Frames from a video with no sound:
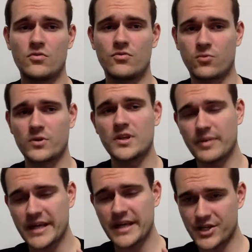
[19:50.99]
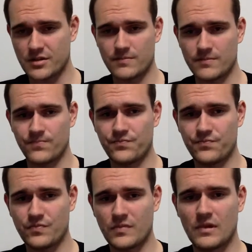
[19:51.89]
for the application,
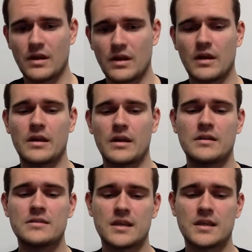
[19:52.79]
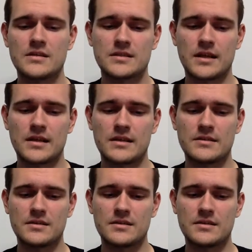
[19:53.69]
in the sense that